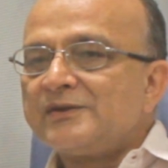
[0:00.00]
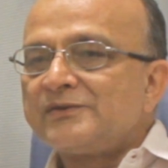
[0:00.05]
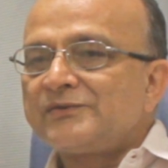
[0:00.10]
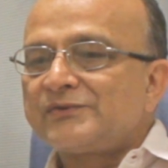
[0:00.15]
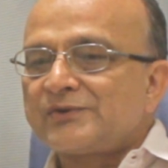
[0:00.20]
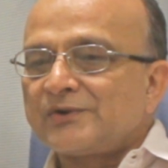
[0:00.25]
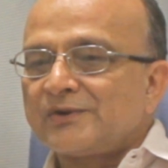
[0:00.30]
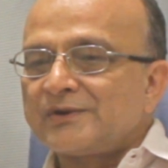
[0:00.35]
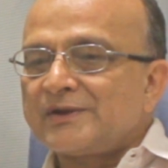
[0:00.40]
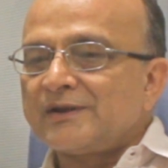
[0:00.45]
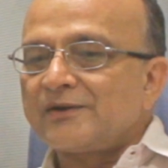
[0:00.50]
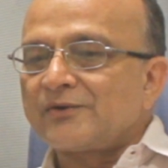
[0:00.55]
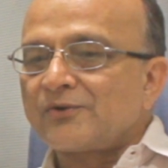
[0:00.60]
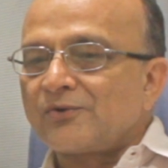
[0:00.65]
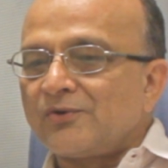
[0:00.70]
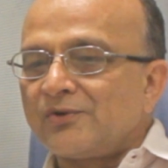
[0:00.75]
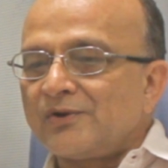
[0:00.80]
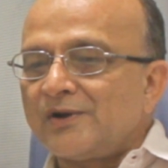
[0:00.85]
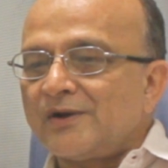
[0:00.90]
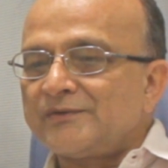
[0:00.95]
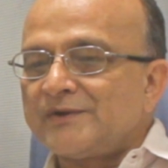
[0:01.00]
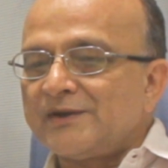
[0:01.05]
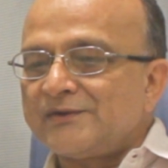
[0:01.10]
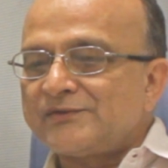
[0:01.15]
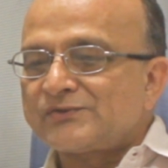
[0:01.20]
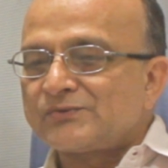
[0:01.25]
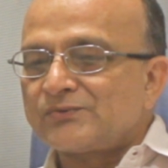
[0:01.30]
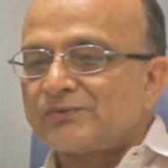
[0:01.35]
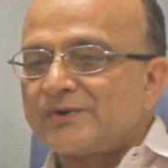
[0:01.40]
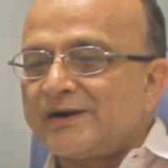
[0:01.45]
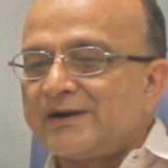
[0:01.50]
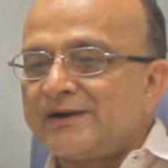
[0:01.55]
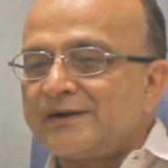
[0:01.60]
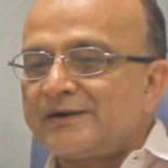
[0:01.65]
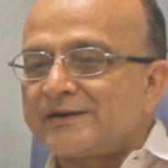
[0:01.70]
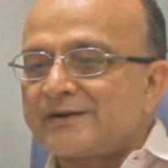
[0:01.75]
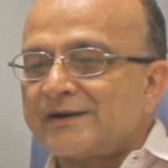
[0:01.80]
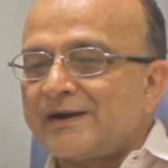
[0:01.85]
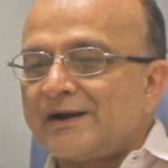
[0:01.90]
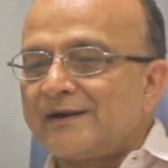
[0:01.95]
So the role of the
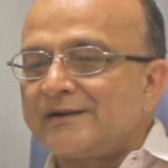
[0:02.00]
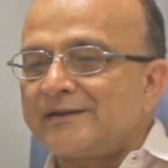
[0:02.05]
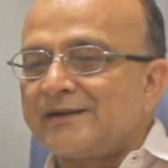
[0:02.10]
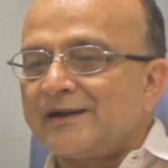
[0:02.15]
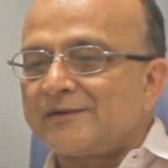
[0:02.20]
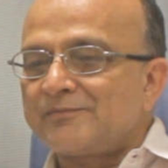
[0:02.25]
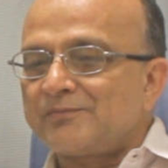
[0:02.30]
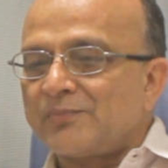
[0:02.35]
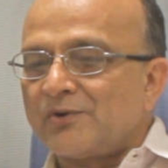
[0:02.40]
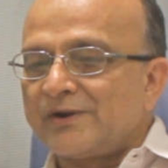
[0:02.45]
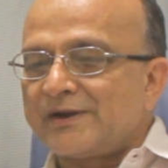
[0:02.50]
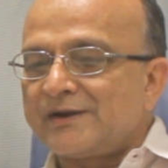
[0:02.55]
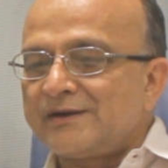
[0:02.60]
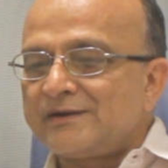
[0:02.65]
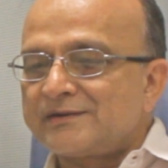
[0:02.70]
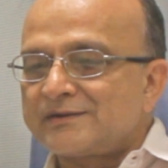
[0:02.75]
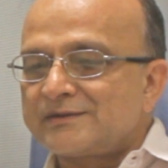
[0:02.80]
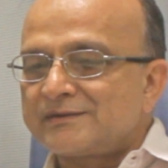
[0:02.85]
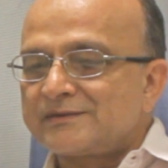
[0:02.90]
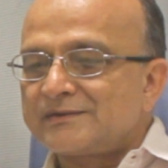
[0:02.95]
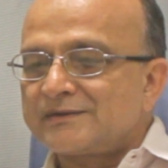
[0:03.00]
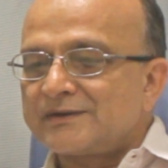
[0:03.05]
student at that point